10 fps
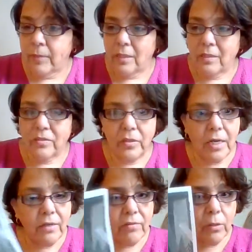Looks
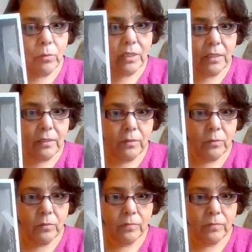kind of lonely
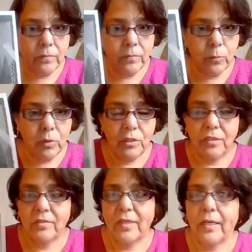where
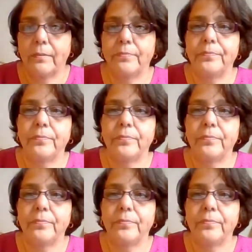she's at.